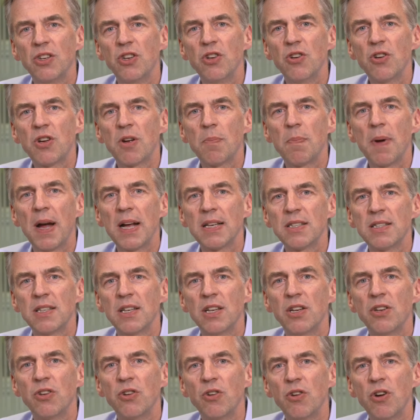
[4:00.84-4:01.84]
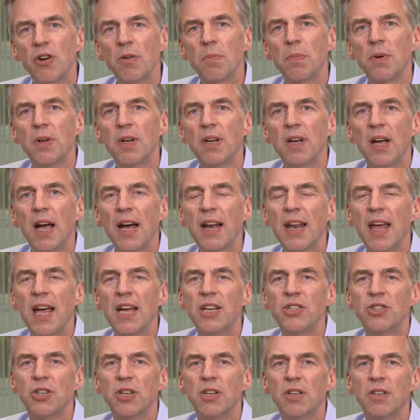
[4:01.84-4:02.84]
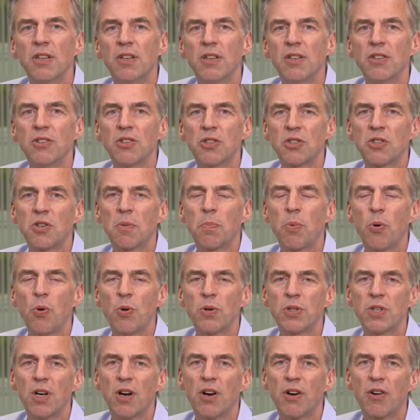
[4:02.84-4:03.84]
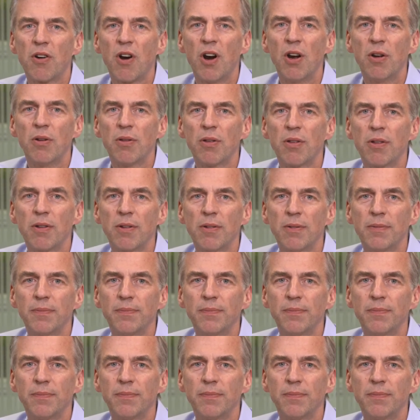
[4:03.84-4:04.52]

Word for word: new capacity in Europe and Asia to support our growth.